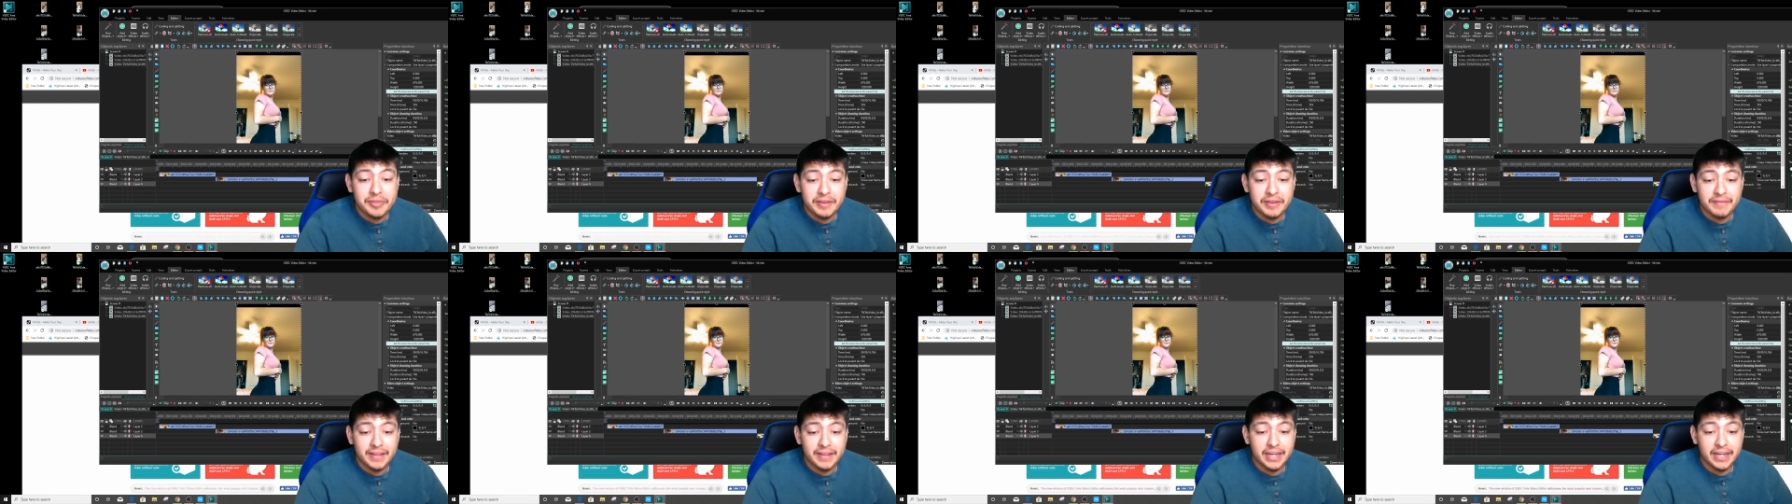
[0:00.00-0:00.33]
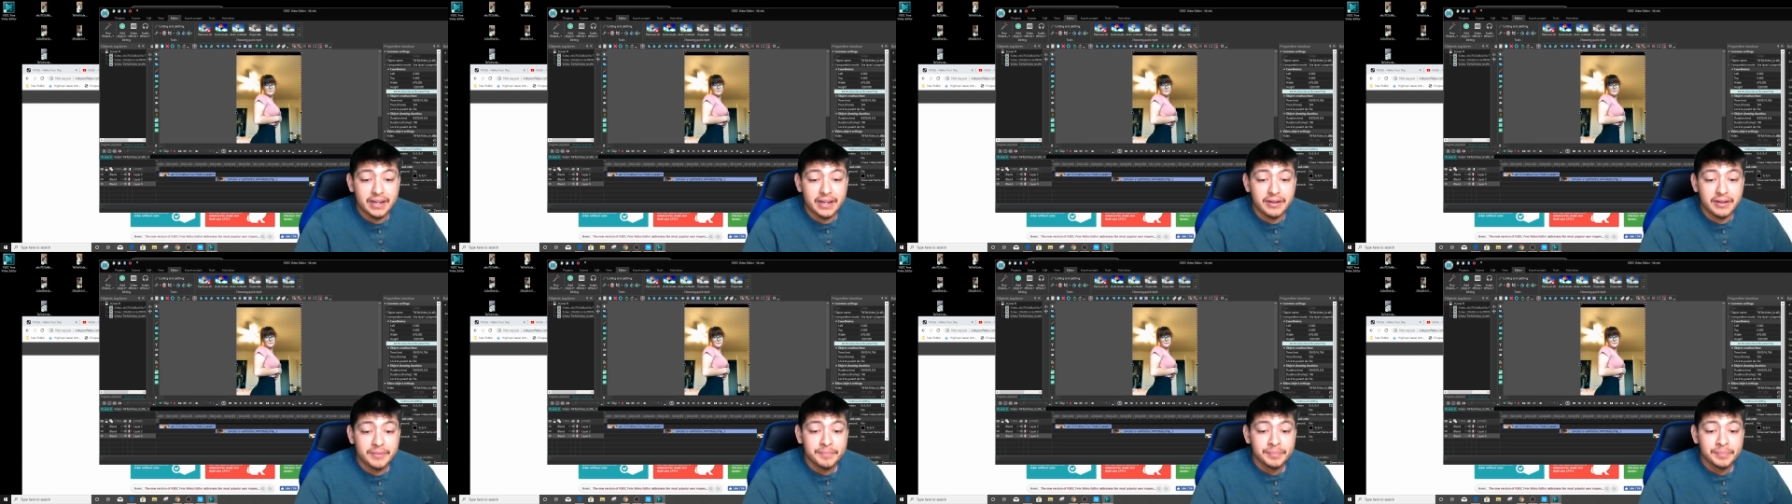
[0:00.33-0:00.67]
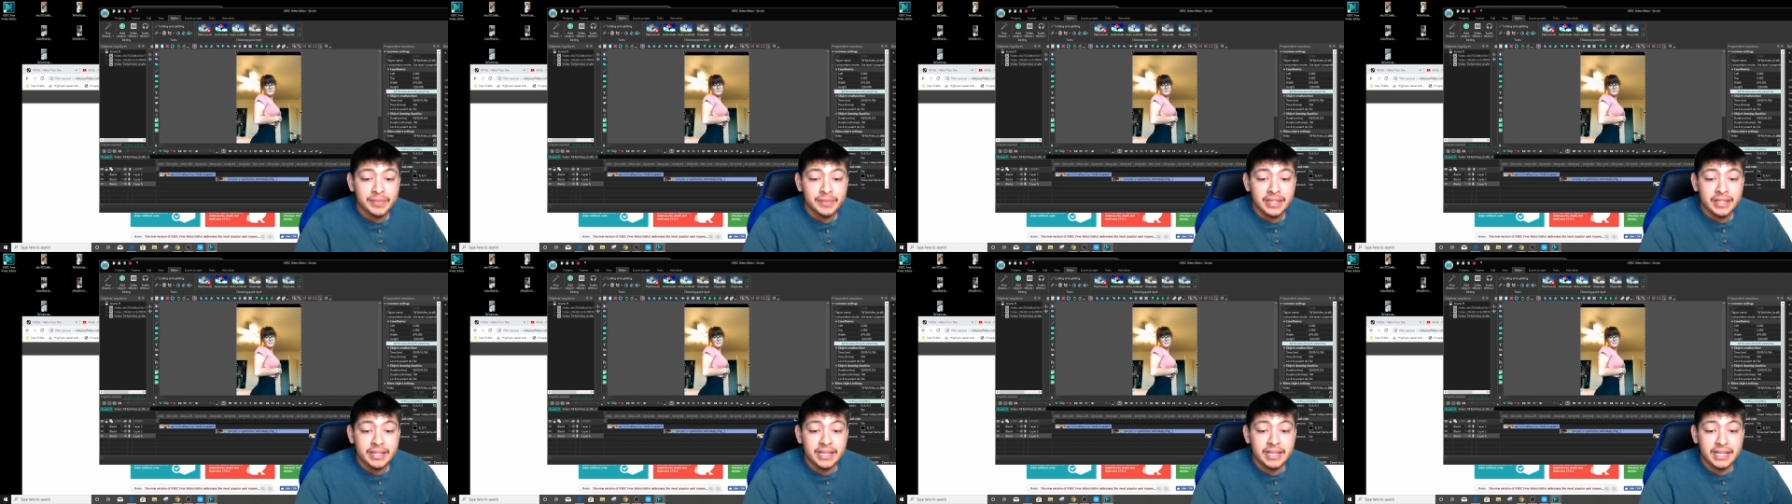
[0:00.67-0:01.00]
the video,
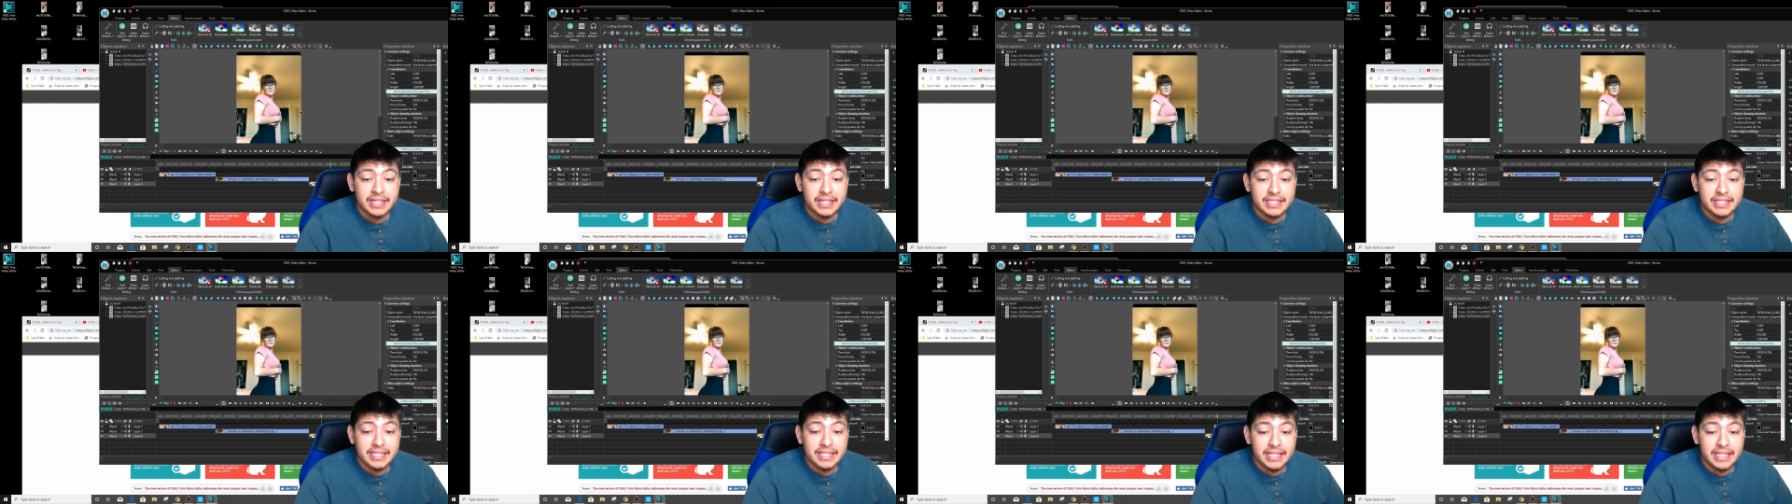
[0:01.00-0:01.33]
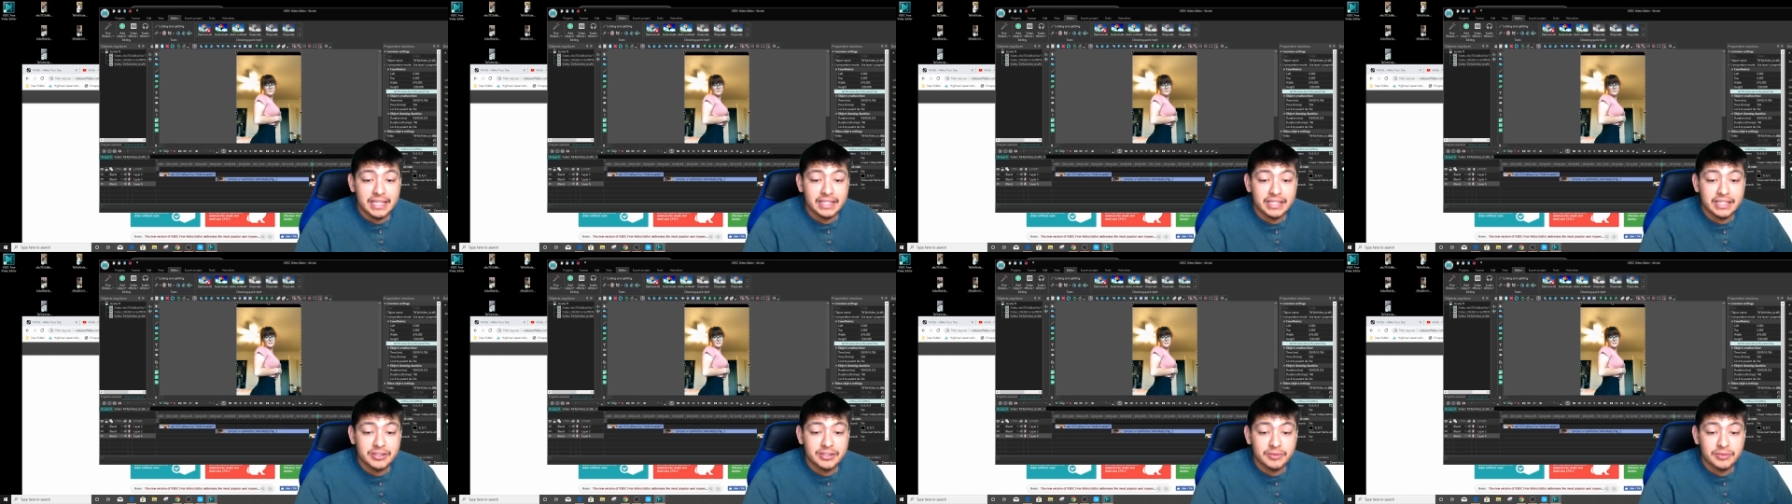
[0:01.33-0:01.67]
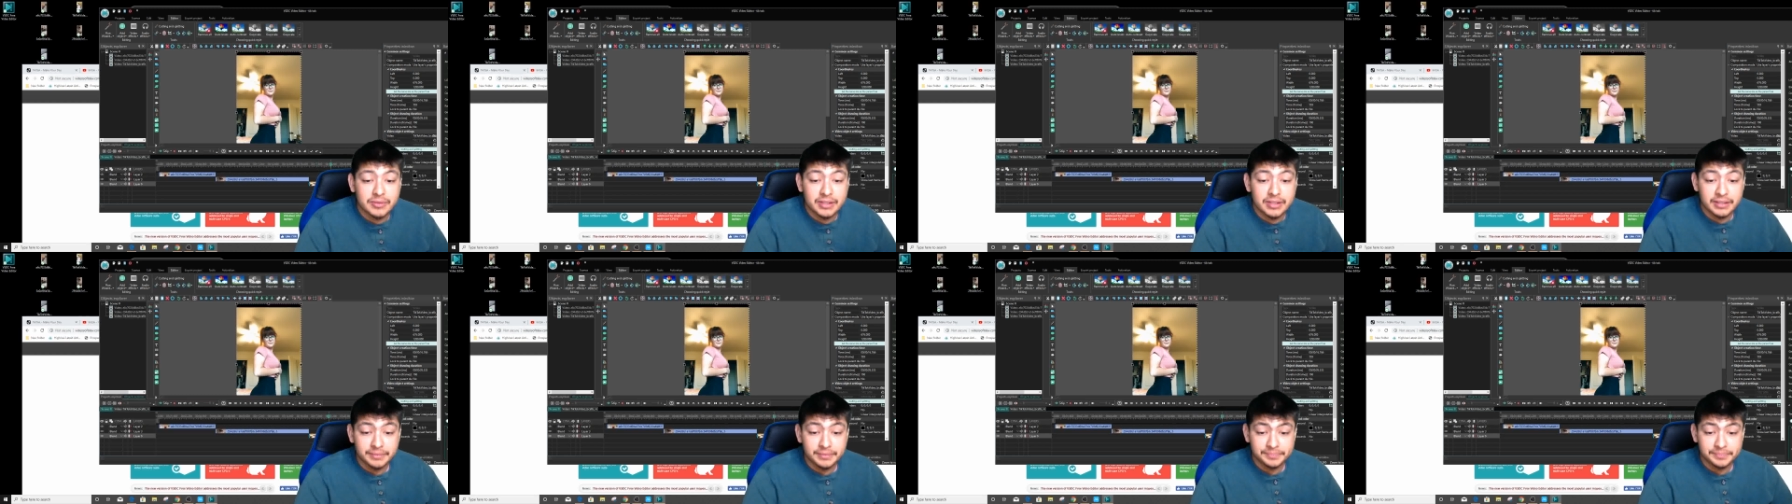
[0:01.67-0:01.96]
you can see that this one,